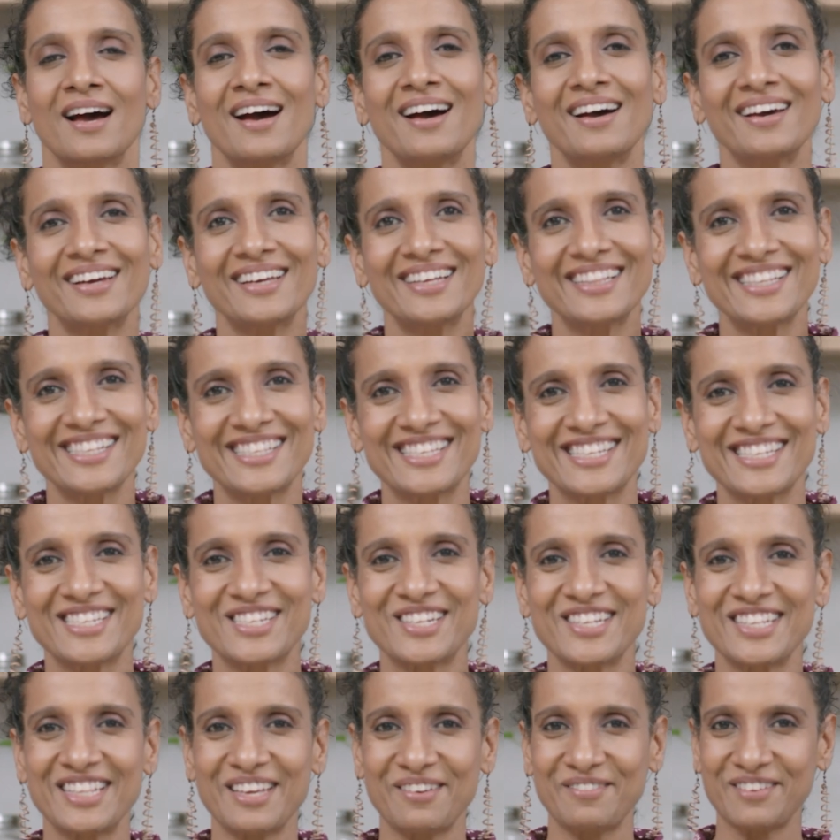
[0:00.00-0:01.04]
Hi, this is
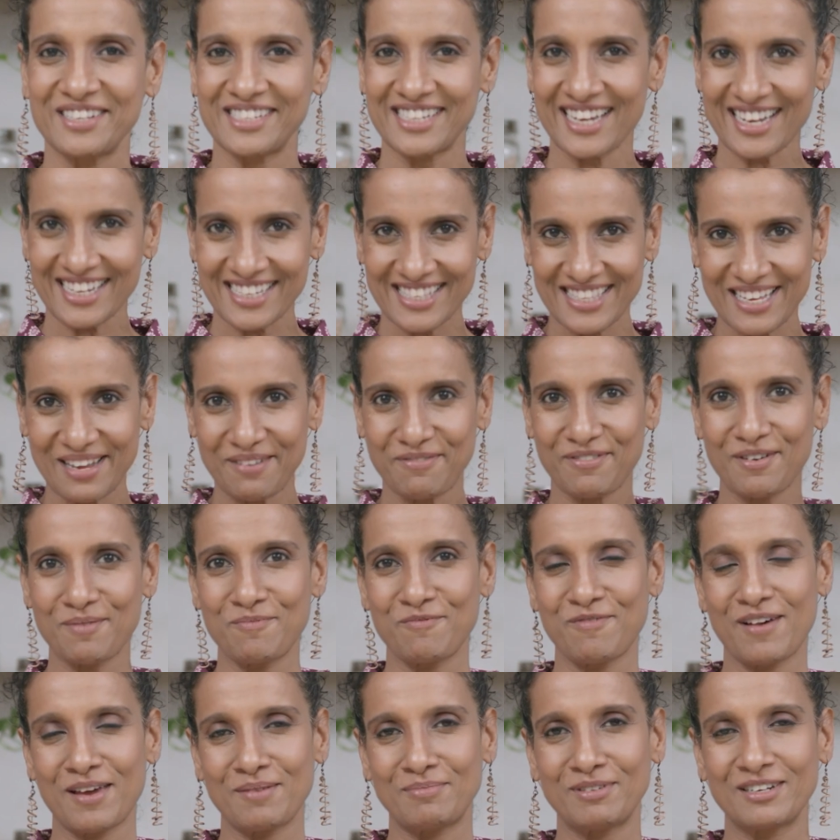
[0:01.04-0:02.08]
Sridevi Jasti
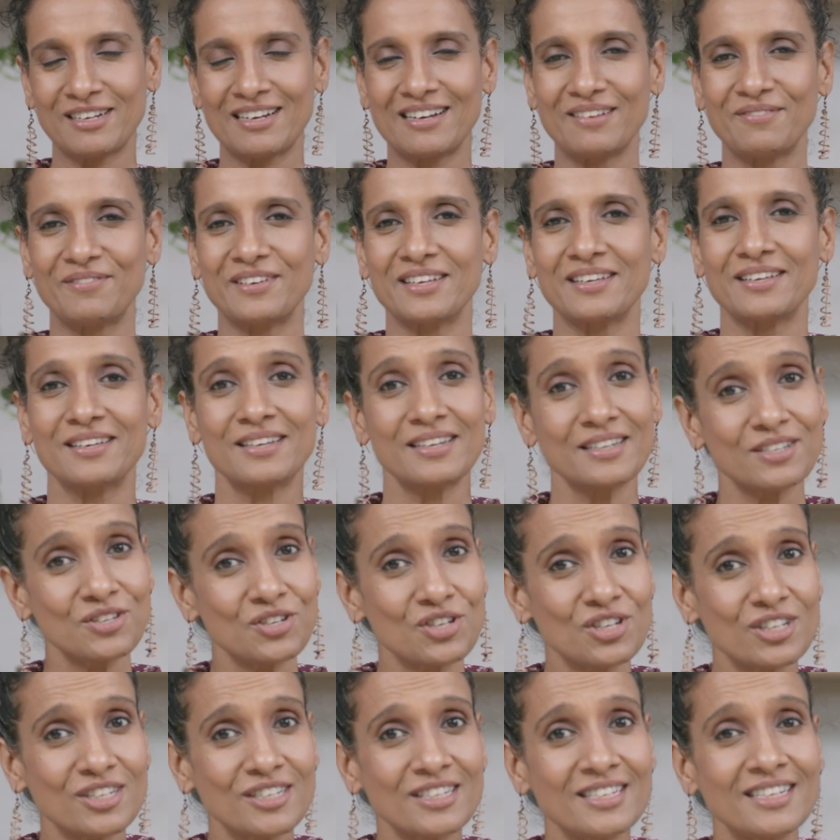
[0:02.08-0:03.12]
from Vibrant Living
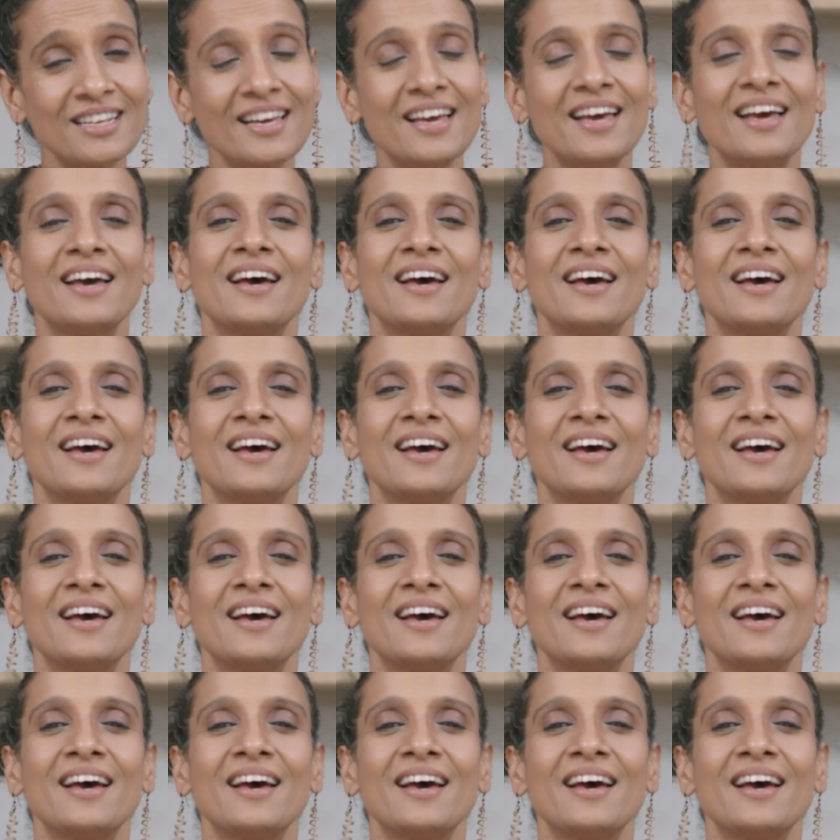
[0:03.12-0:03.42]
Kitchen.